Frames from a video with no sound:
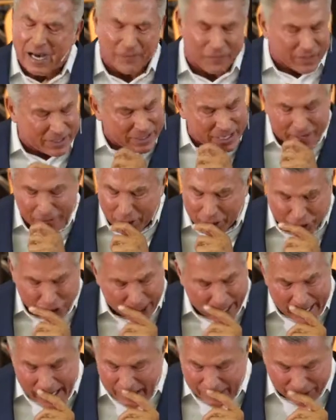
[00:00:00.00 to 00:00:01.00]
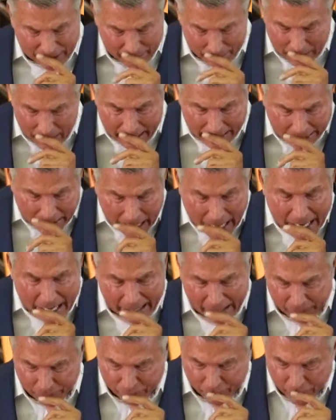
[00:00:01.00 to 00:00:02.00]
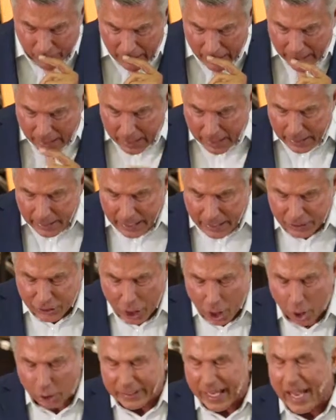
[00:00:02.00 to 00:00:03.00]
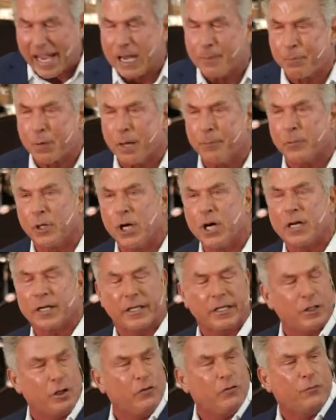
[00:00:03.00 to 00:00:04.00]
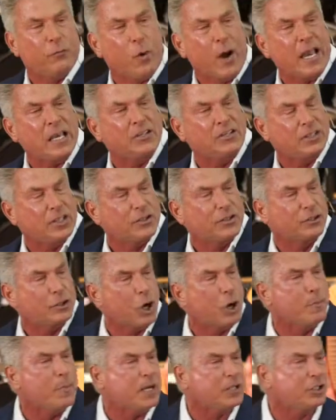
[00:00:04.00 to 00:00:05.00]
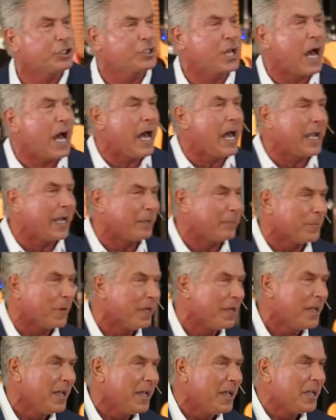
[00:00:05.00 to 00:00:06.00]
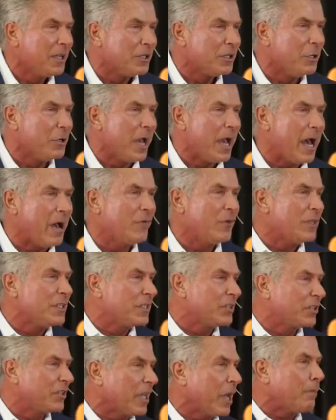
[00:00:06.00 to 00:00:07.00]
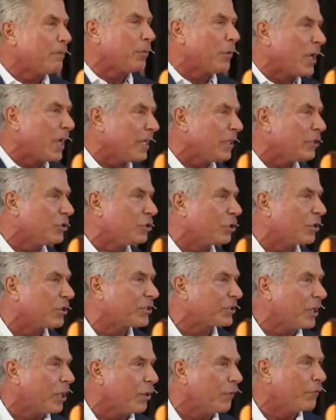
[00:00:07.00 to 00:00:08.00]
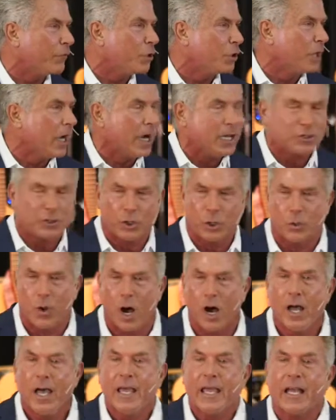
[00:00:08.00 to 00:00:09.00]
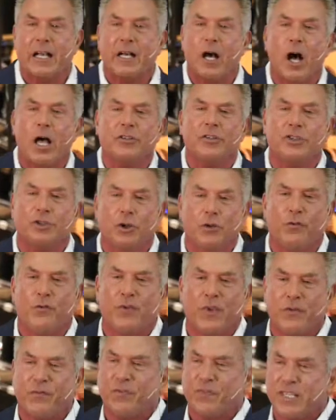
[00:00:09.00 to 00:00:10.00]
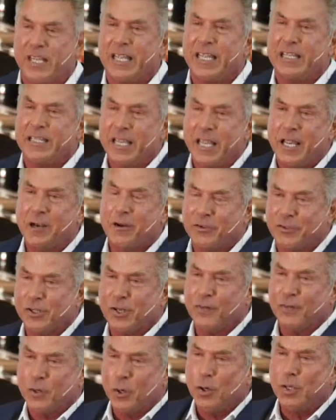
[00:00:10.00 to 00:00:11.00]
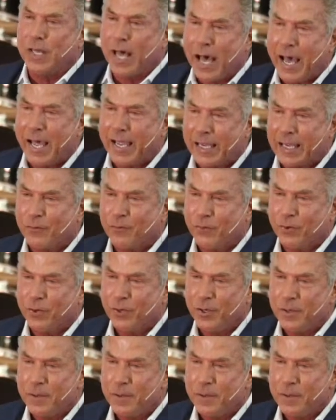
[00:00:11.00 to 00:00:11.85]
of another chance in my life. He told Abram, Look, you've wasted so much time. You haven't separated yourself. You got to It cost you 15 years of your life.